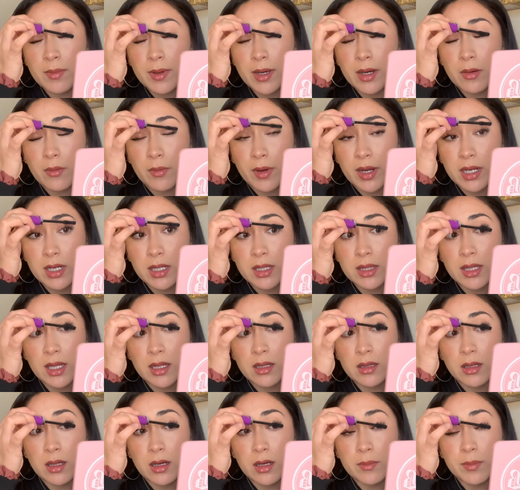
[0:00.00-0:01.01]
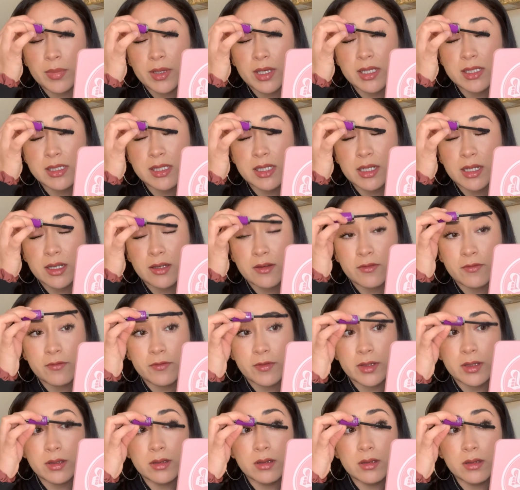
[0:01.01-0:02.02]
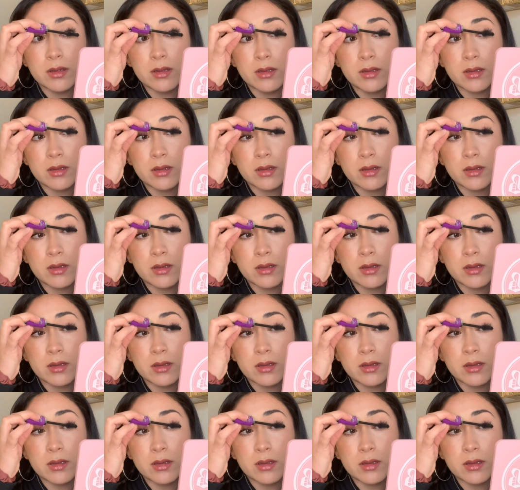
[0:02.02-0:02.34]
waiting that long because then I feel